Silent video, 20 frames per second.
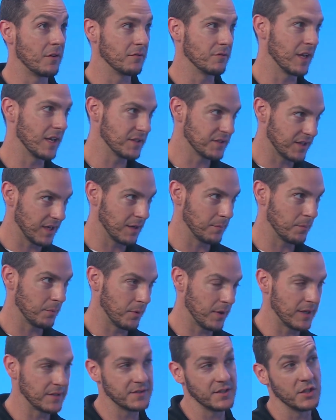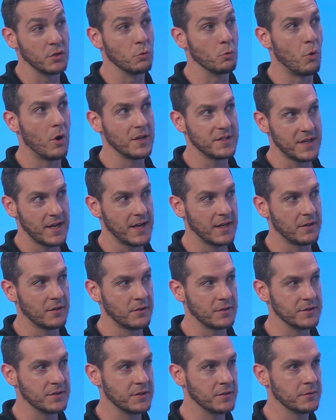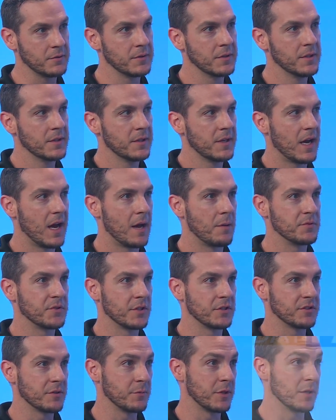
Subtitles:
landscape plants that you want to hang on to. So some of